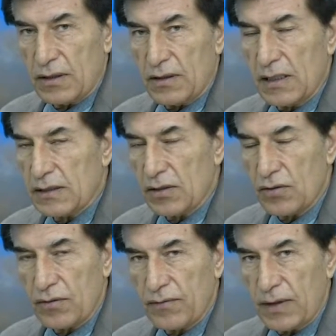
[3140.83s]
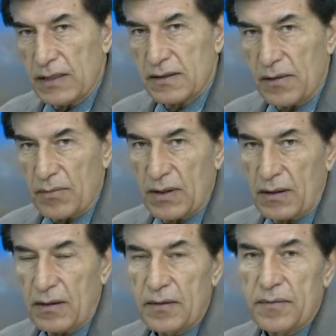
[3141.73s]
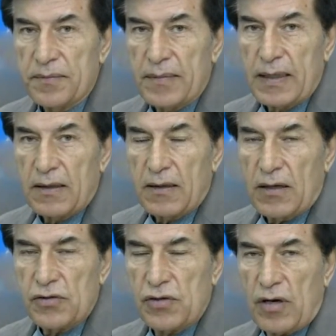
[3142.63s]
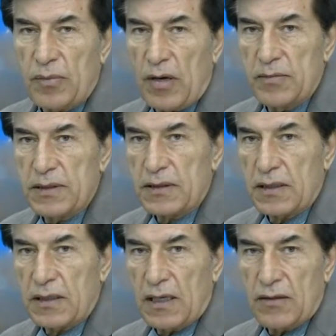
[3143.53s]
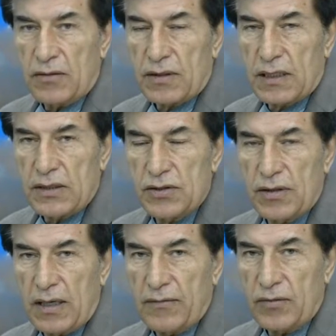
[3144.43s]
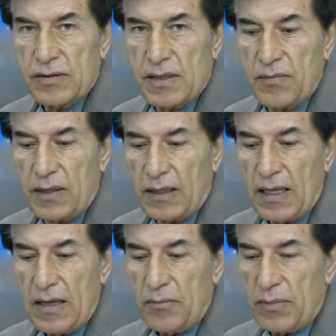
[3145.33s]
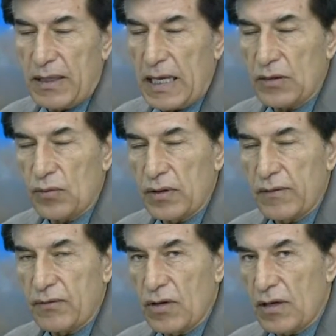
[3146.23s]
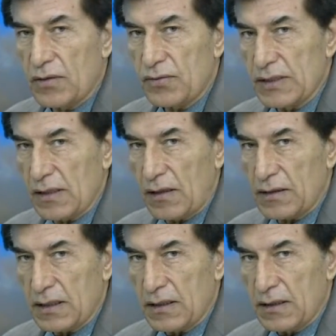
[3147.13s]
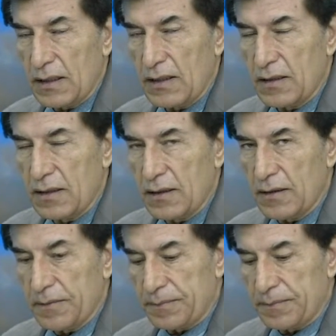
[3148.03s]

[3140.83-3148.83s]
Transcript: Yes, he could find something a sharp object, a gun, a kitchen knife, or something but that would have not resulted in the